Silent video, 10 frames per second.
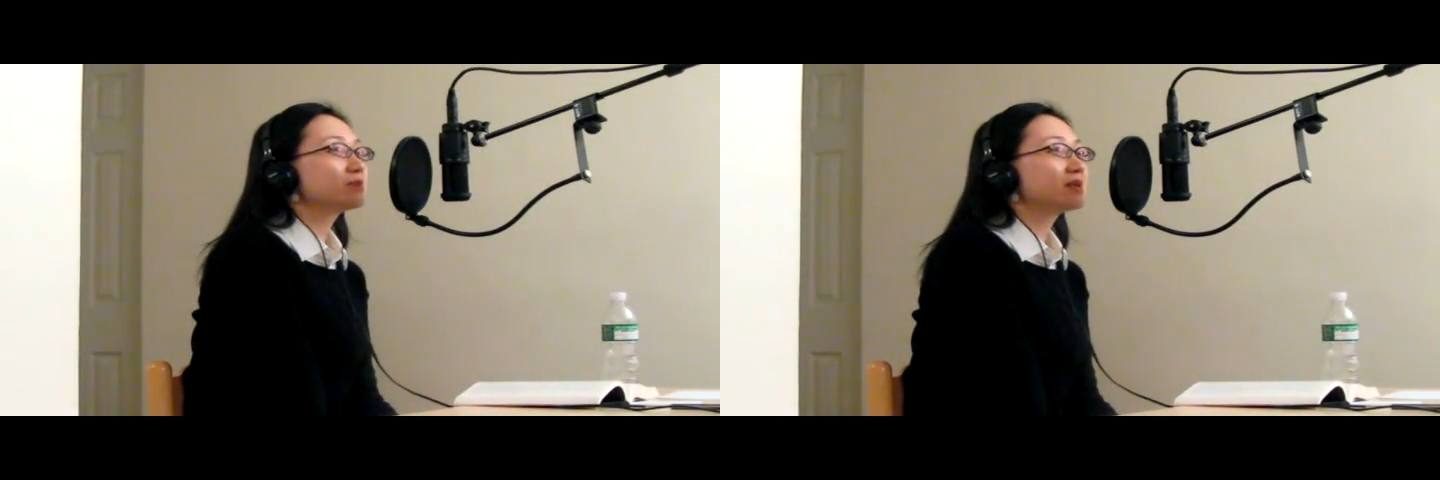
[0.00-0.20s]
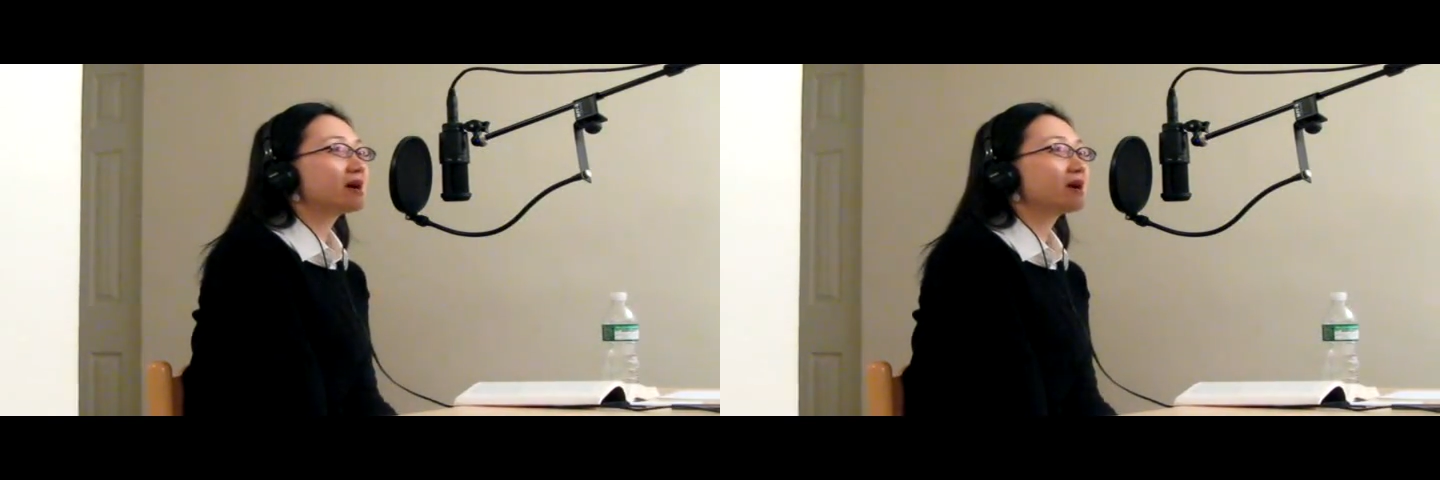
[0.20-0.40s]

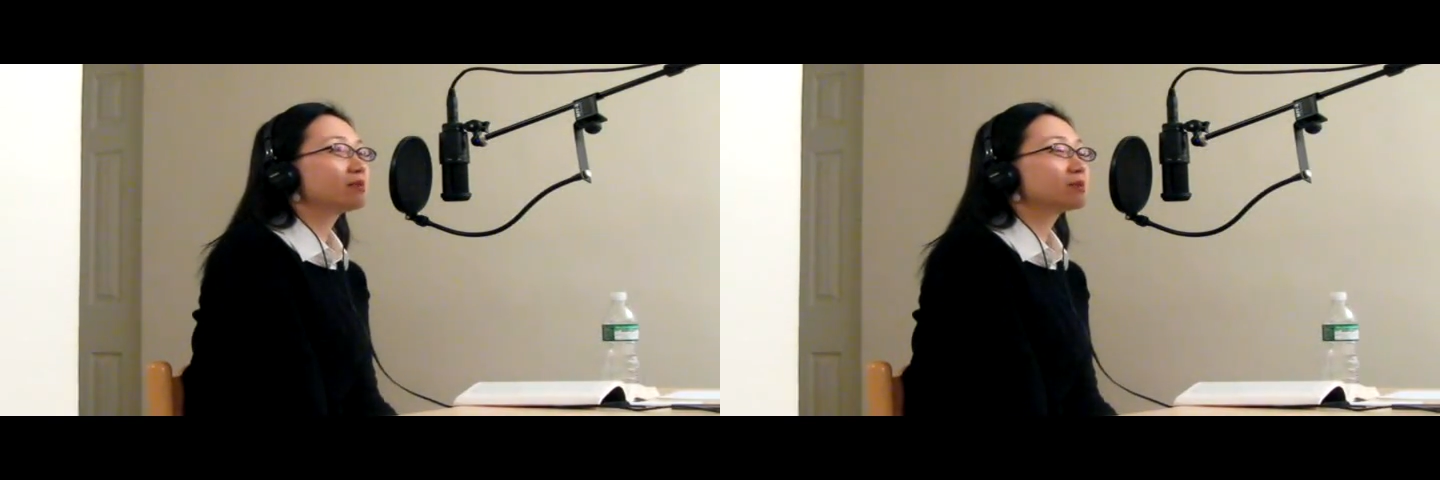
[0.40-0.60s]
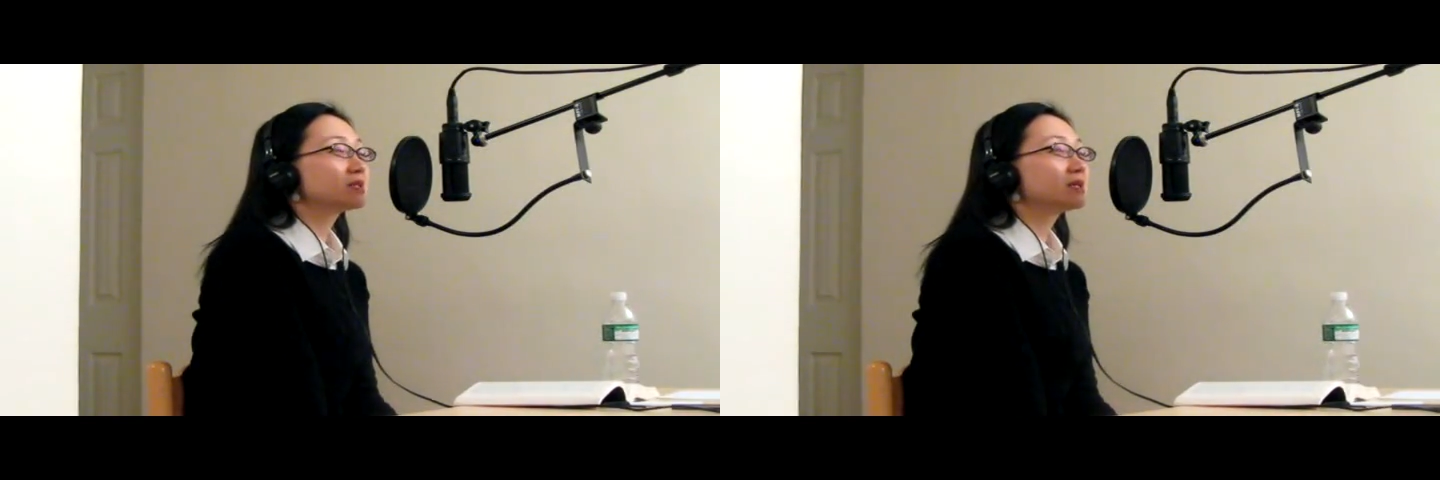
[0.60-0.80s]
when I
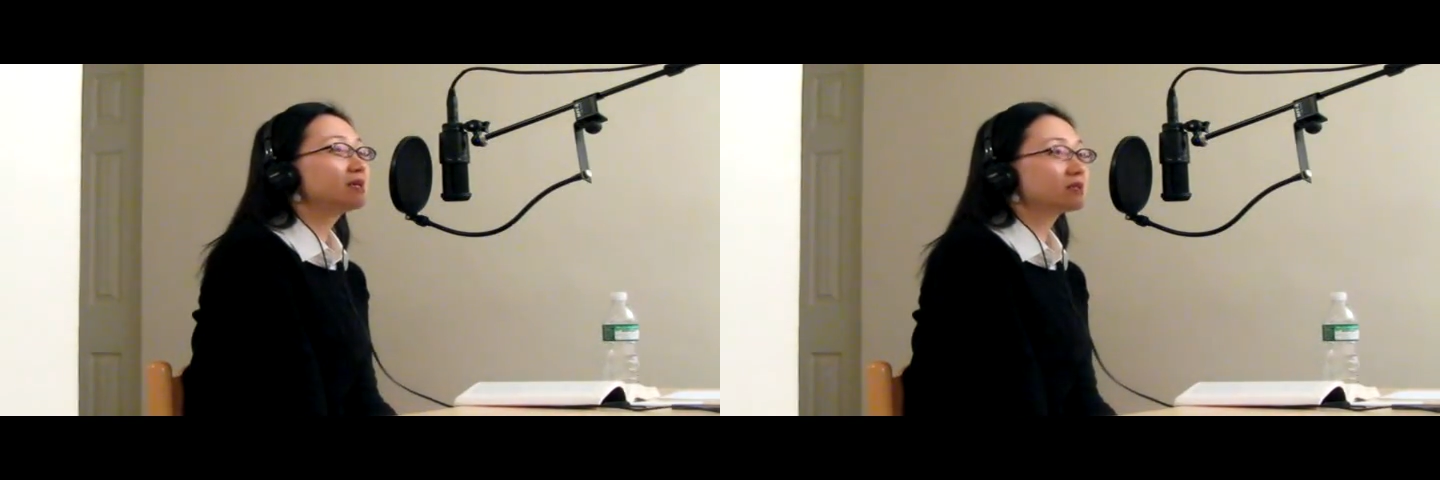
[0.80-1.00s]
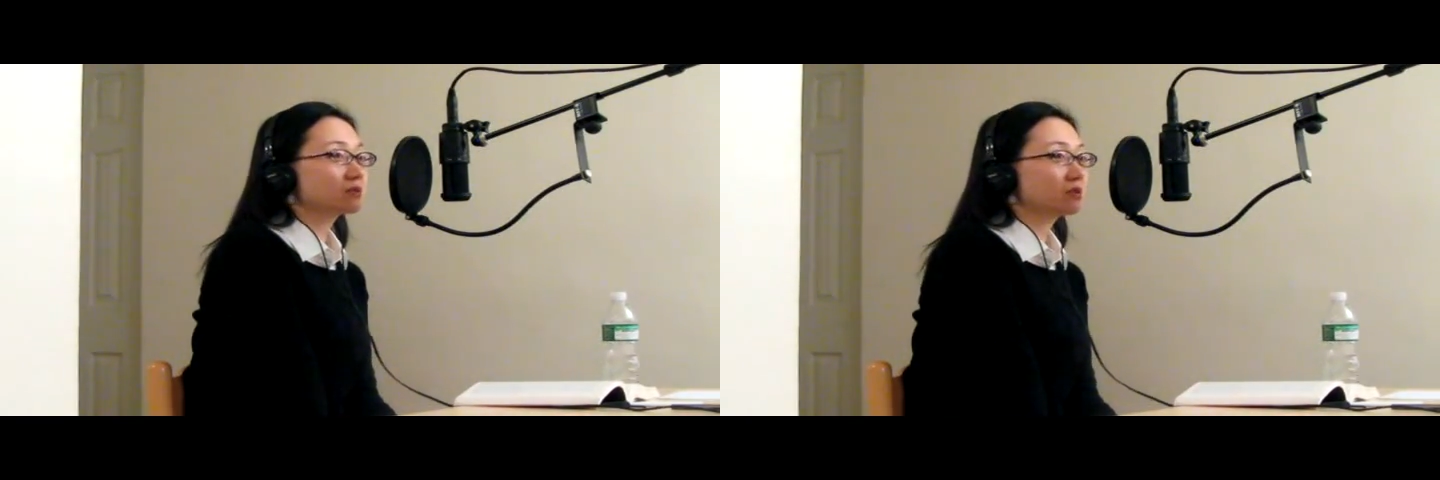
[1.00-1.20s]
was in
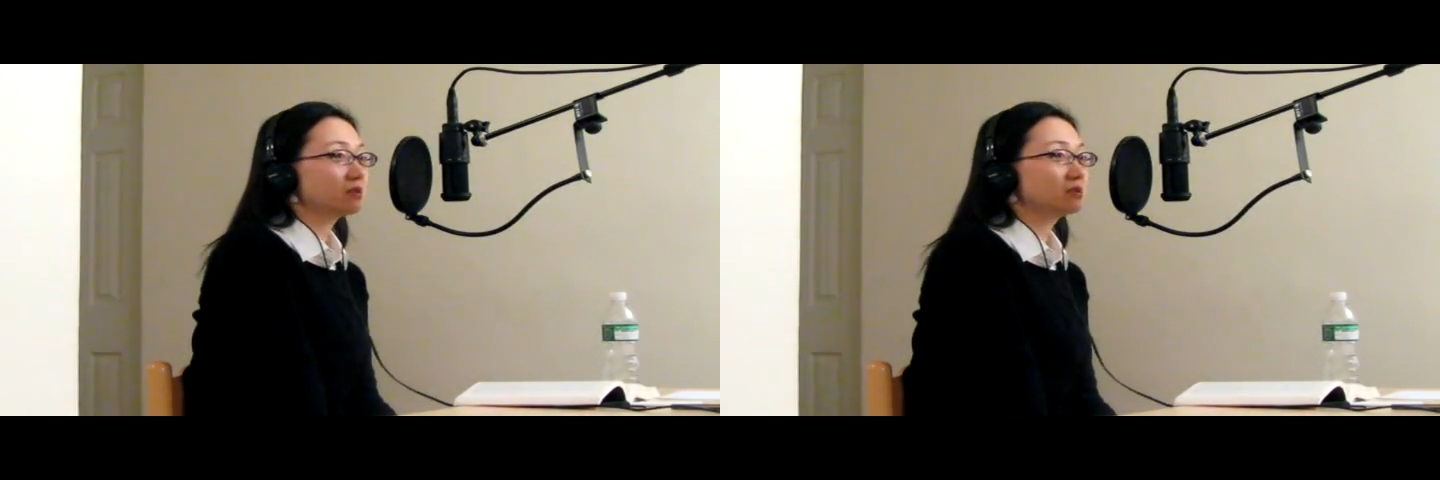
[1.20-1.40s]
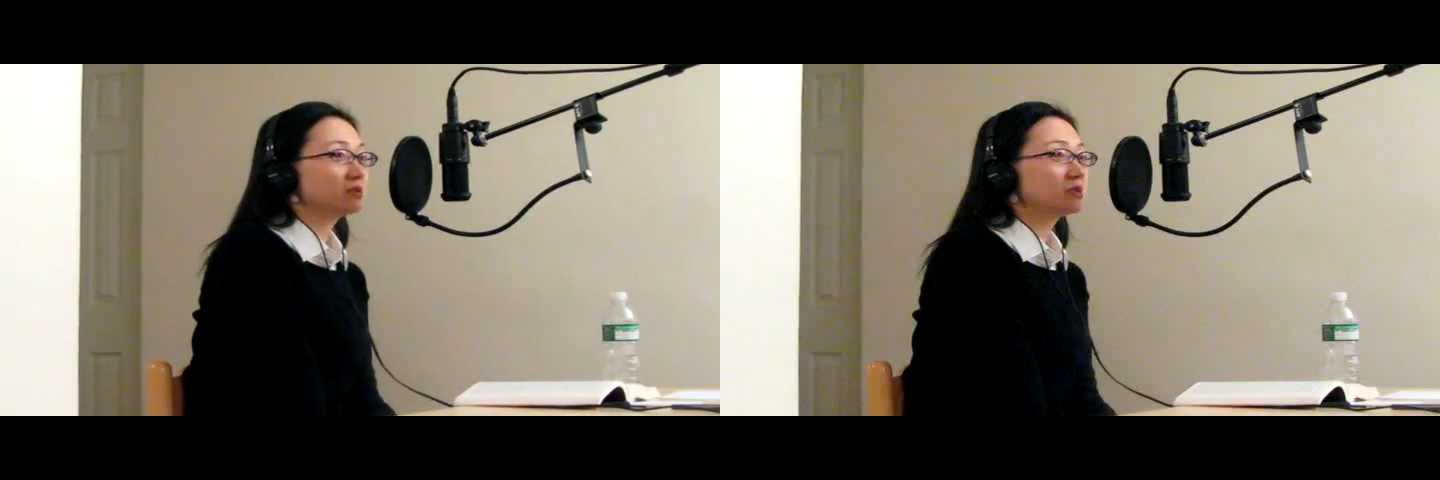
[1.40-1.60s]
high
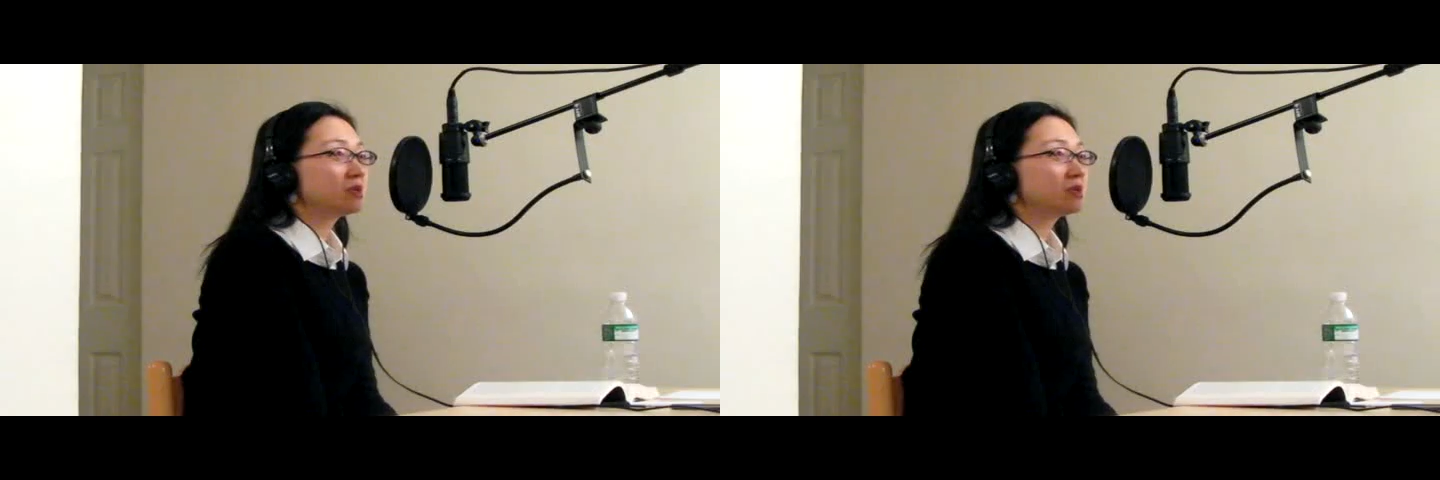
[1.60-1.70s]
school.